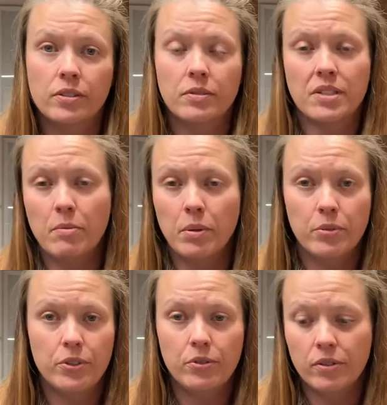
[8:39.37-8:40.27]
Some people,
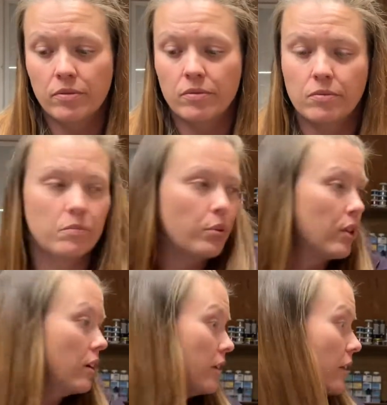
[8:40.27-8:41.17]
you put it
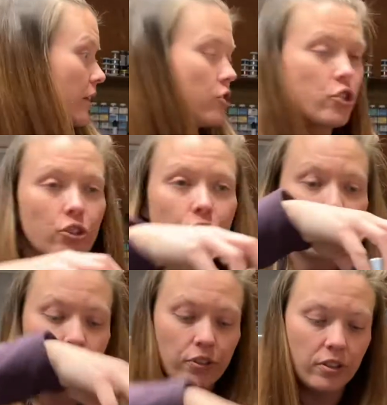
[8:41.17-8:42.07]
on like a turner,